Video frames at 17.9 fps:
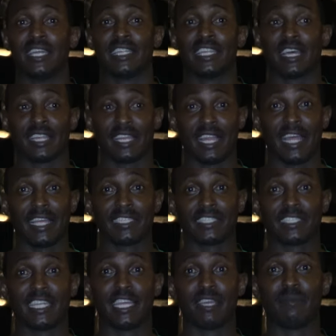Now the
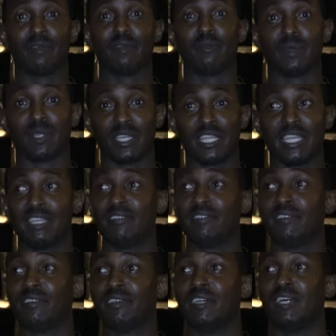last day when we leave,
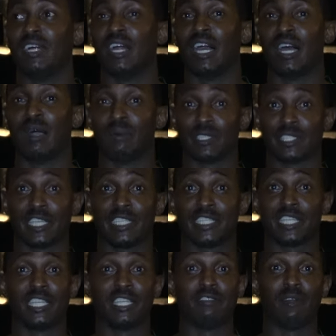uh, we're
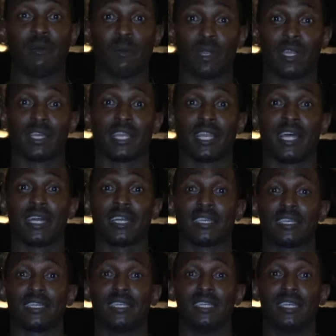set to leave at 1 o'clock.
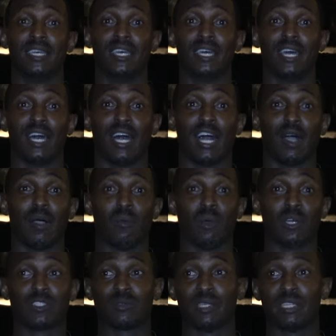Uh,
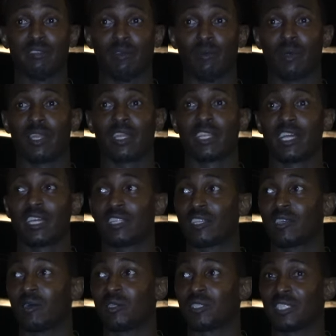once we leave at 1 o'clock,
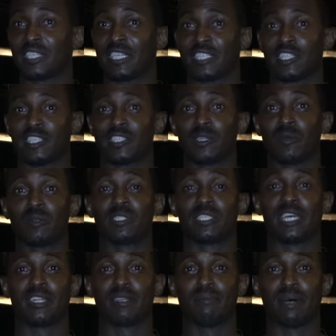the goal is to get to Stone
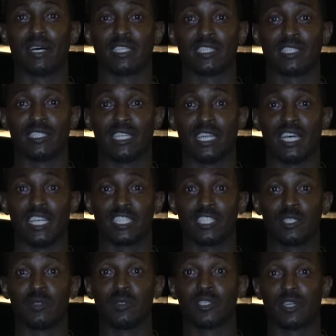Town about uh,
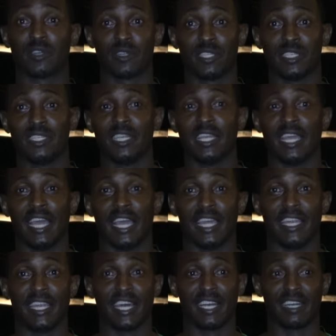2.30
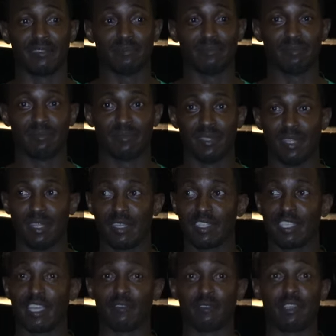and um,
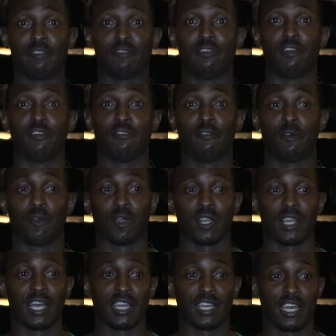get ready for a 4
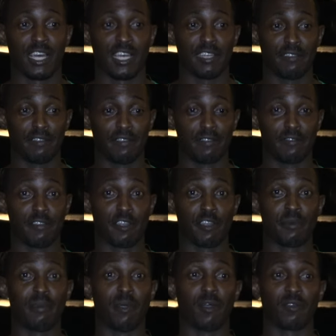o'clock
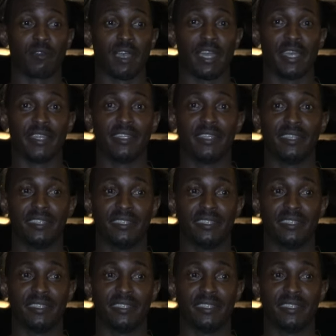ferry boat ride.